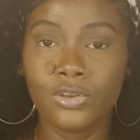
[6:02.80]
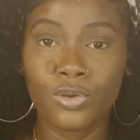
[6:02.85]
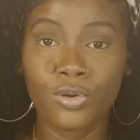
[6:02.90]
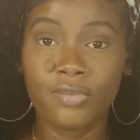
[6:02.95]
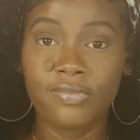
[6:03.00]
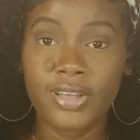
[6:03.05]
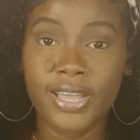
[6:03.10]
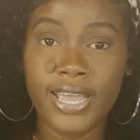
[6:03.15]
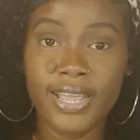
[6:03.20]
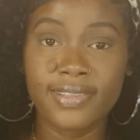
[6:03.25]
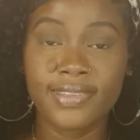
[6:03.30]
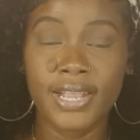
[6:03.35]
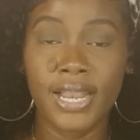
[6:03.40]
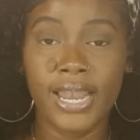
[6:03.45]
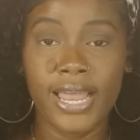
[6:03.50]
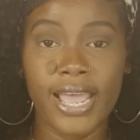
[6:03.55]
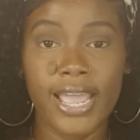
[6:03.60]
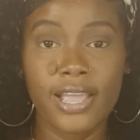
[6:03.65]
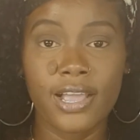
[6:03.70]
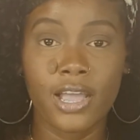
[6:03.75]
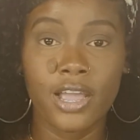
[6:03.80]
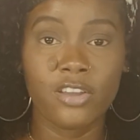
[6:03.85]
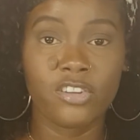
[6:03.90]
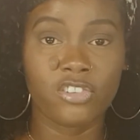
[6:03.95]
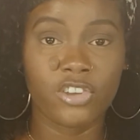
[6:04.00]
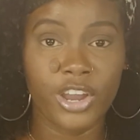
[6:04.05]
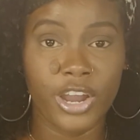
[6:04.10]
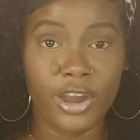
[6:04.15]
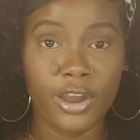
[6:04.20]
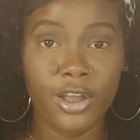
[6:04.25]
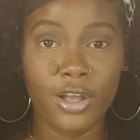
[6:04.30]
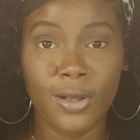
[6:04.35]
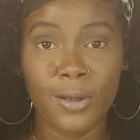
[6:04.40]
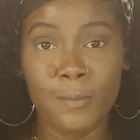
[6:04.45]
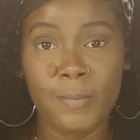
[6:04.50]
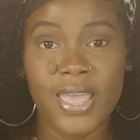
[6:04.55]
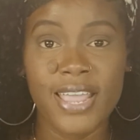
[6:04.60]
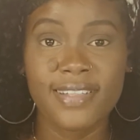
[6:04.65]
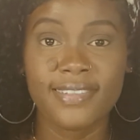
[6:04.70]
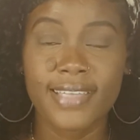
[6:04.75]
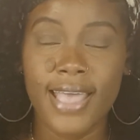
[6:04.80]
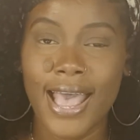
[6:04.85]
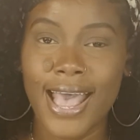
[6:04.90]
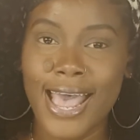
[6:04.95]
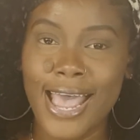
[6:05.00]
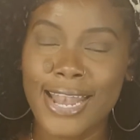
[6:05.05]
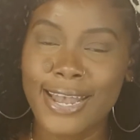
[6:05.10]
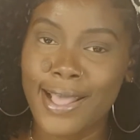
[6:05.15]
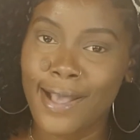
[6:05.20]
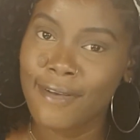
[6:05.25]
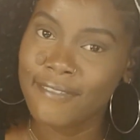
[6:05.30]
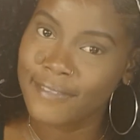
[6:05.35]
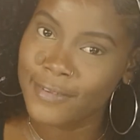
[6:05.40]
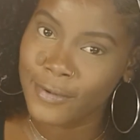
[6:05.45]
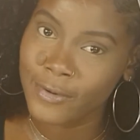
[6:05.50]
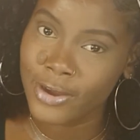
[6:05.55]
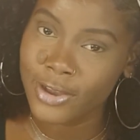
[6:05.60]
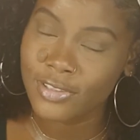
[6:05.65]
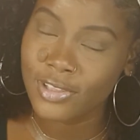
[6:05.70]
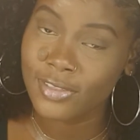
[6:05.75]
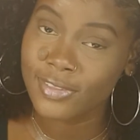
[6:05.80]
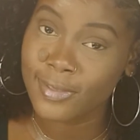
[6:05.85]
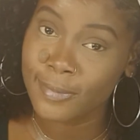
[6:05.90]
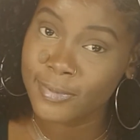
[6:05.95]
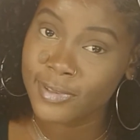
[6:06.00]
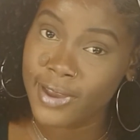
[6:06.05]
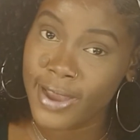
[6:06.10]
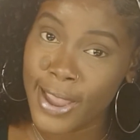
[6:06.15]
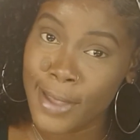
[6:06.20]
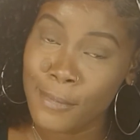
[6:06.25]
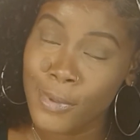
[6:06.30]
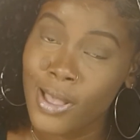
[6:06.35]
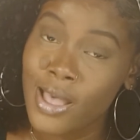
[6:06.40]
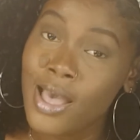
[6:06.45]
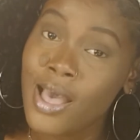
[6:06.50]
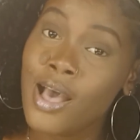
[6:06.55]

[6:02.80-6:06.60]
don't forget to like, share, comment, and of course subscribe.